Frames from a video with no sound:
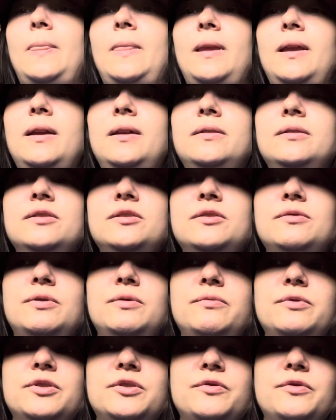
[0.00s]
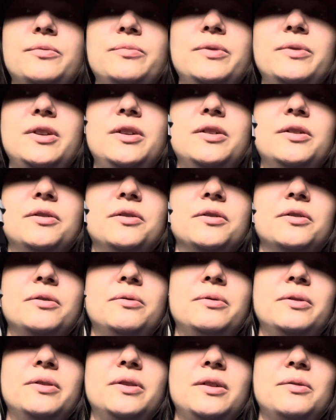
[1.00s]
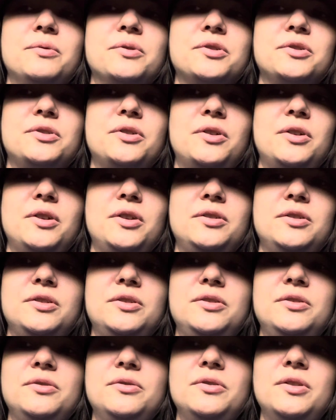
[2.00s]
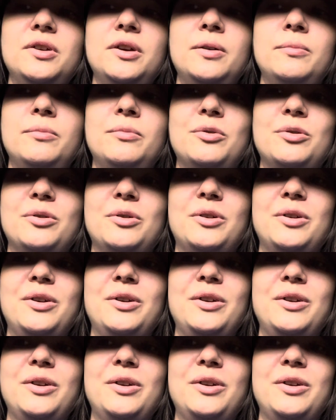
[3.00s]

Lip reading: And this one was from the era when they were starting to do that more